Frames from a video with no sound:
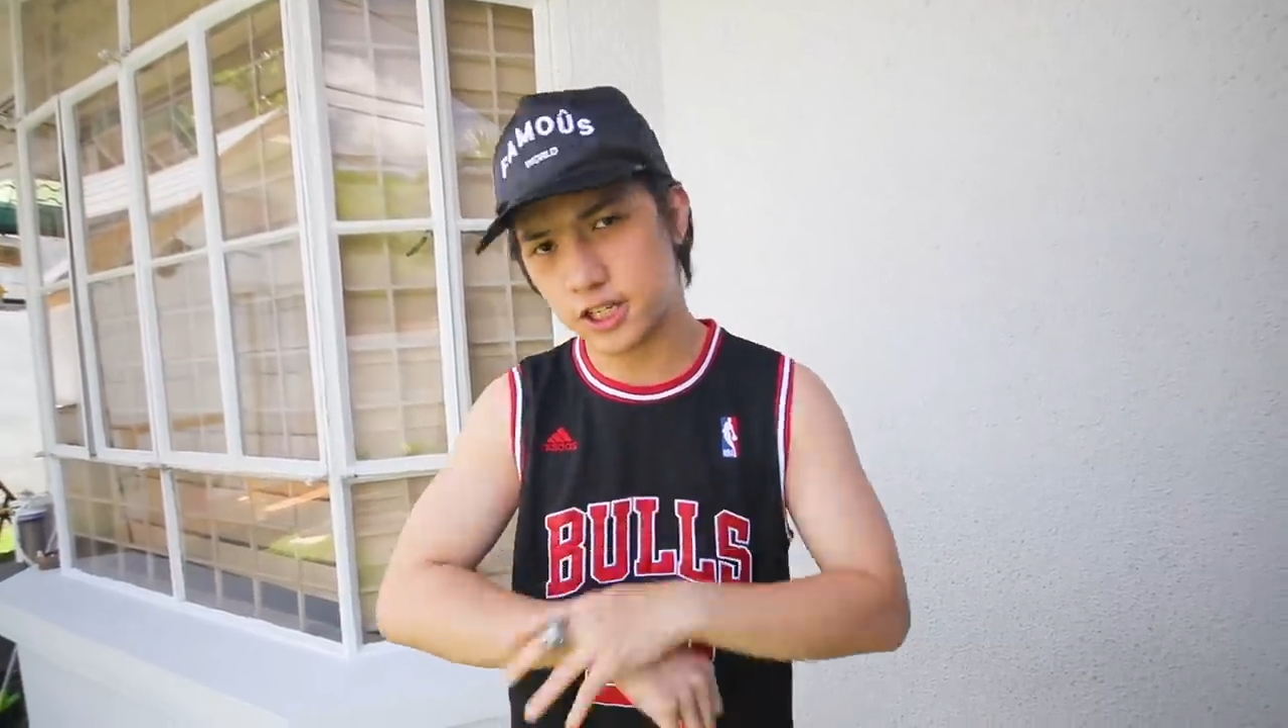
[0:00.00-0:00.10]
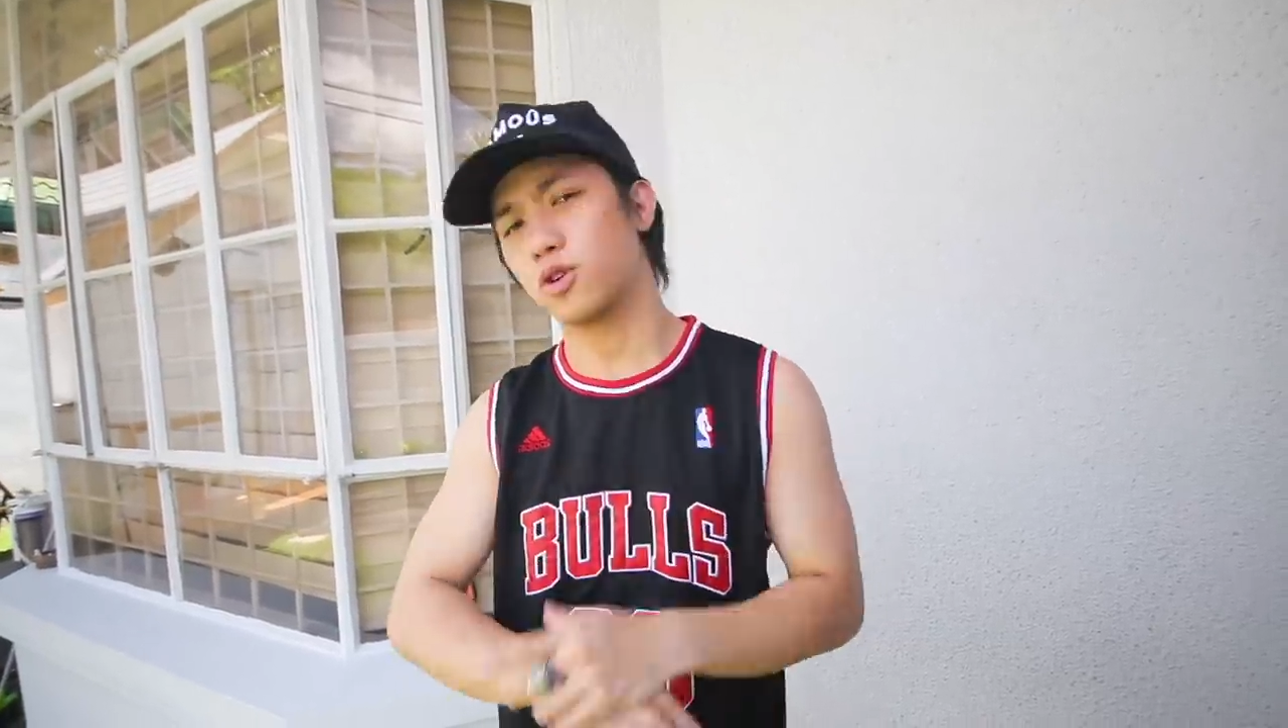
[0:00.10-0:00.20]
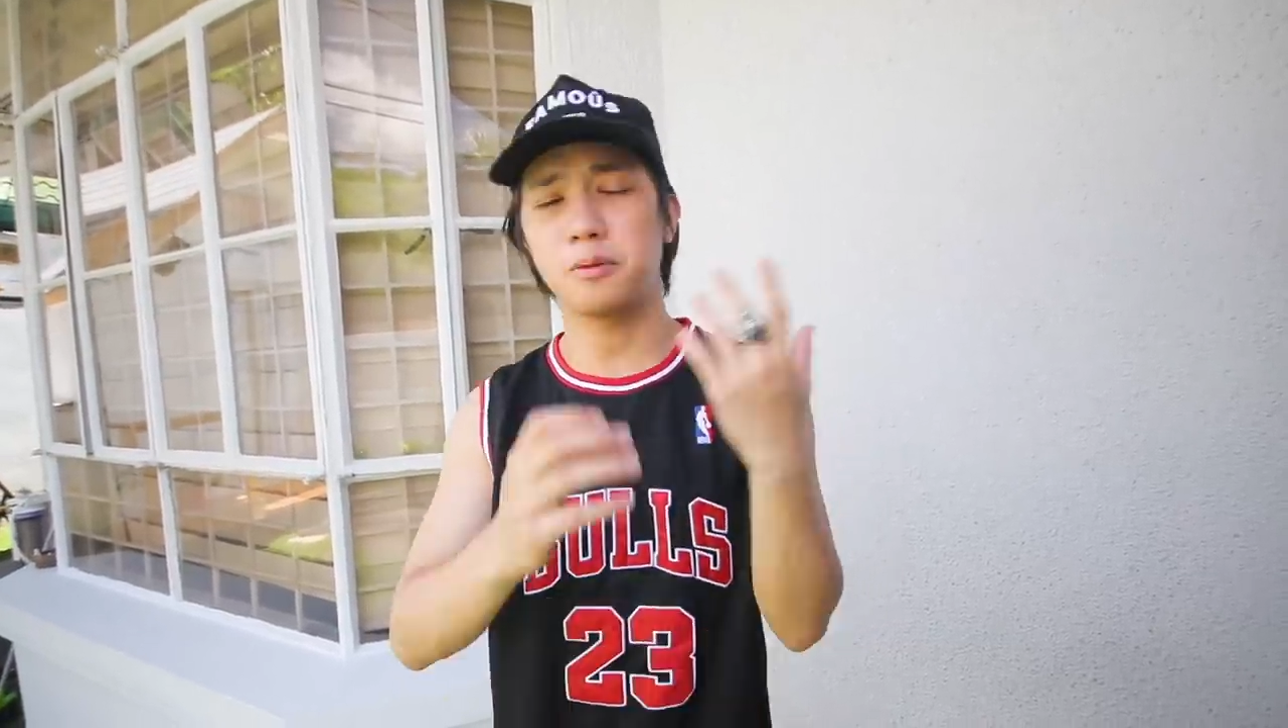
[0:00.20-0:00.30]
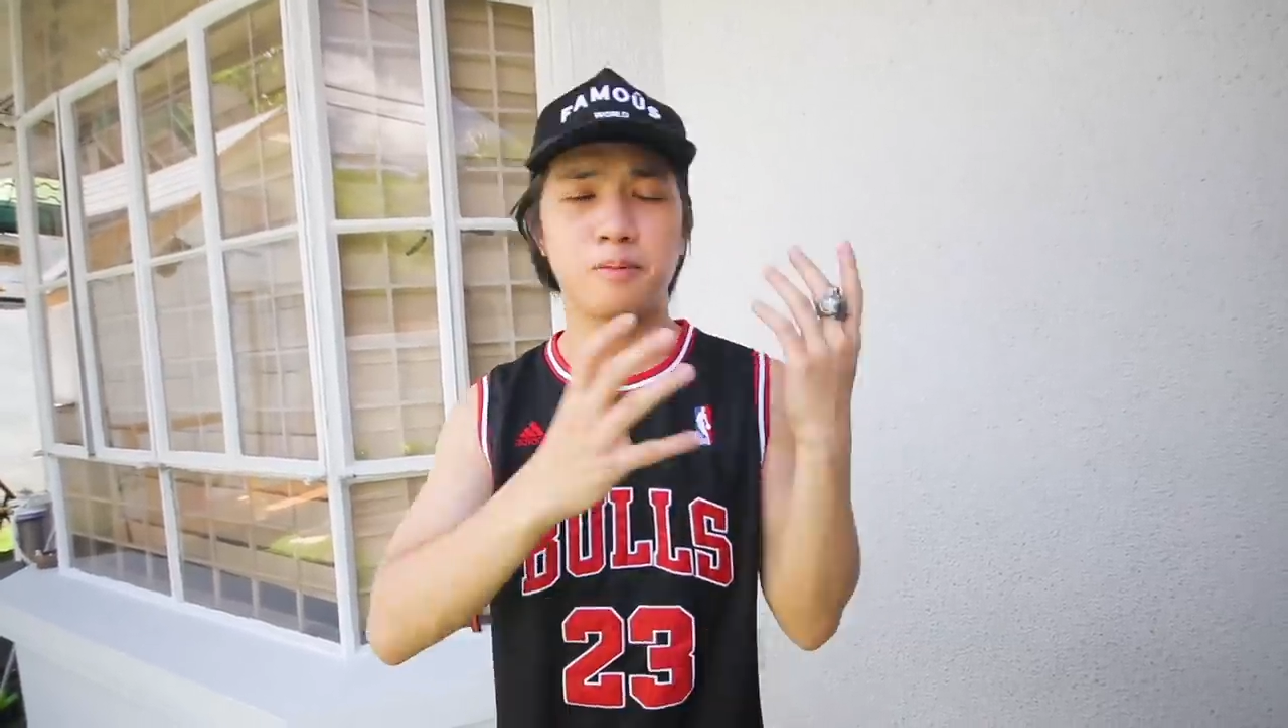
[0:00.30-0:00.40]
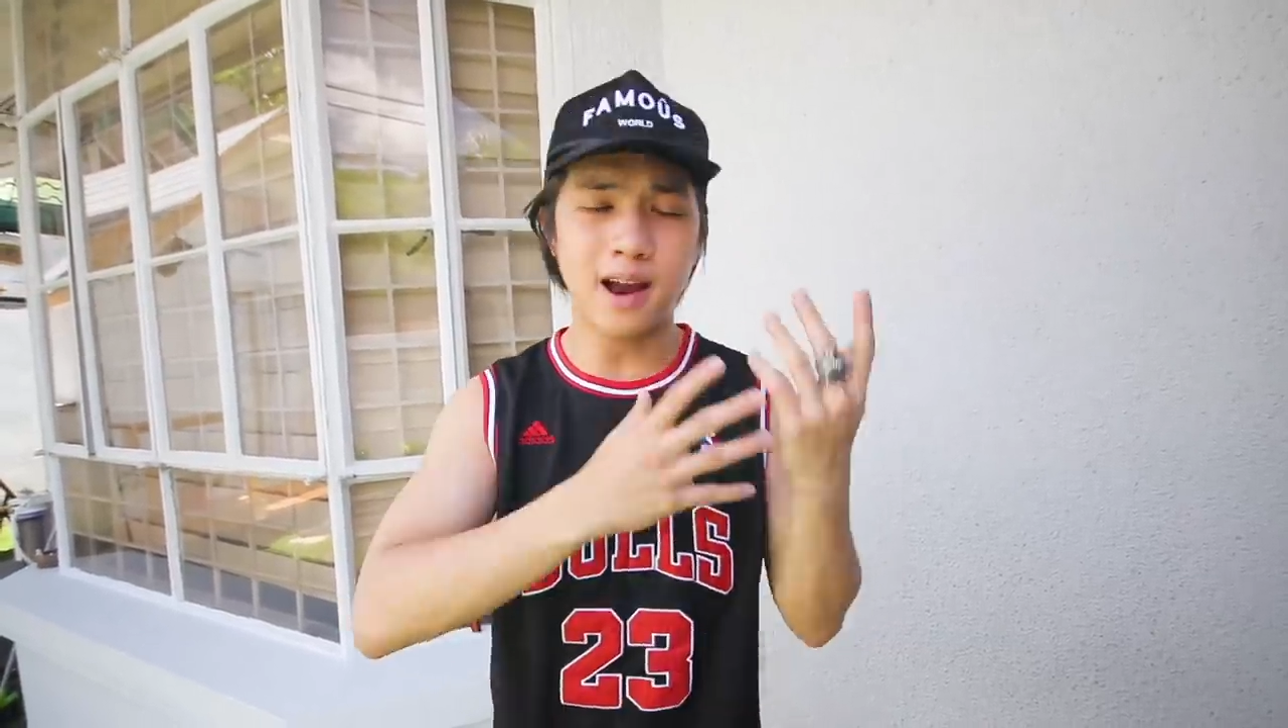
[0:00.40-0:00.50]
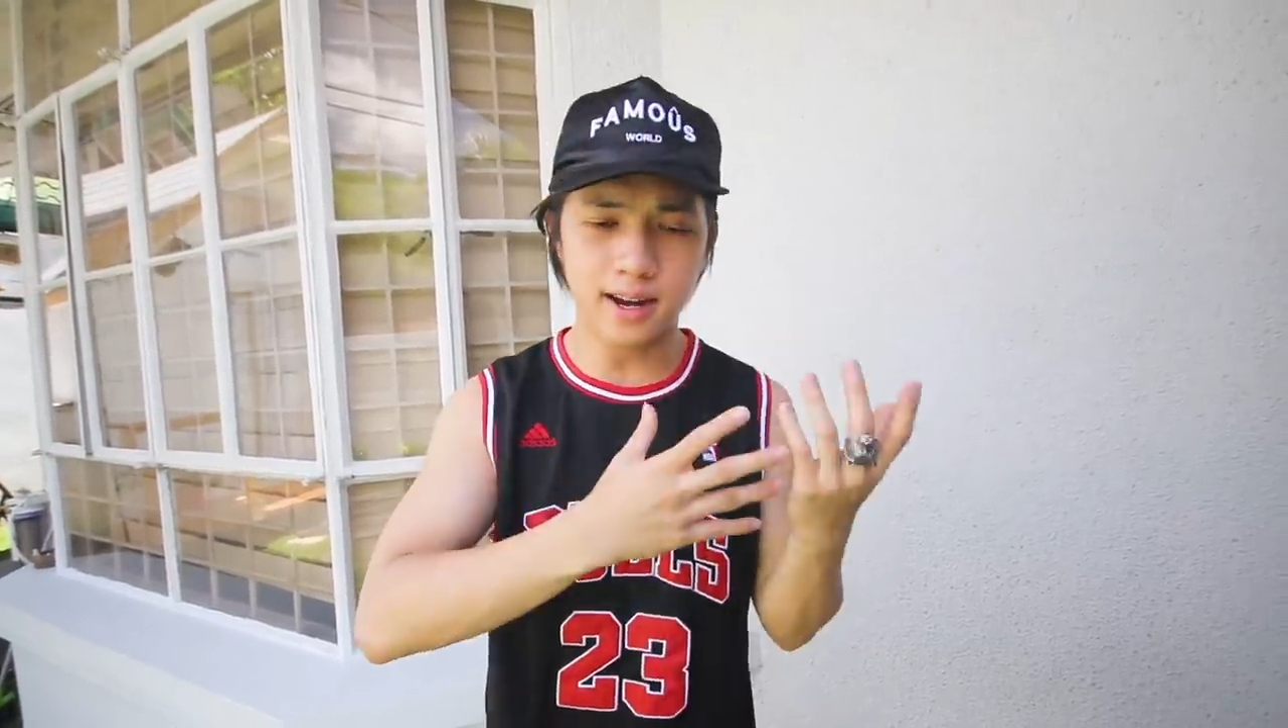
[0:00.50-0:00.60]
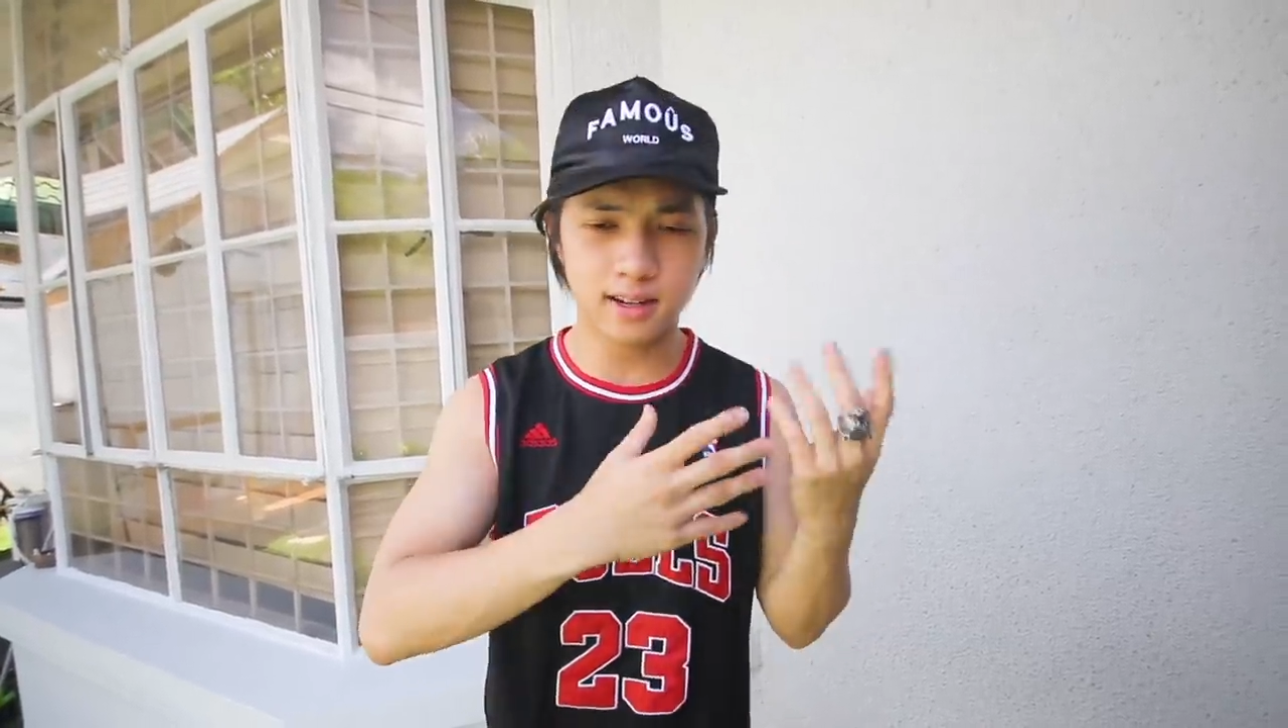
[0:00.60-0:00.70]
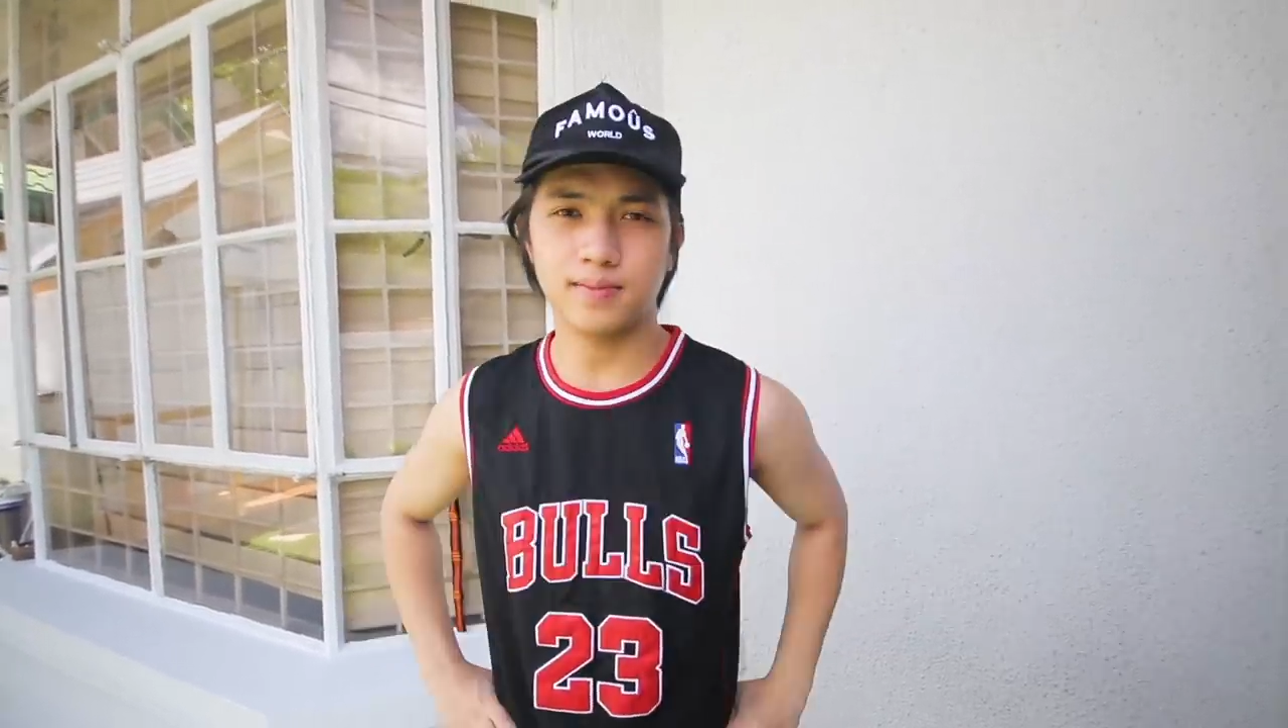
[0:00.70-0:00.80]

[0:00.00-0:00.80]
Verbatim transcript: or the prank.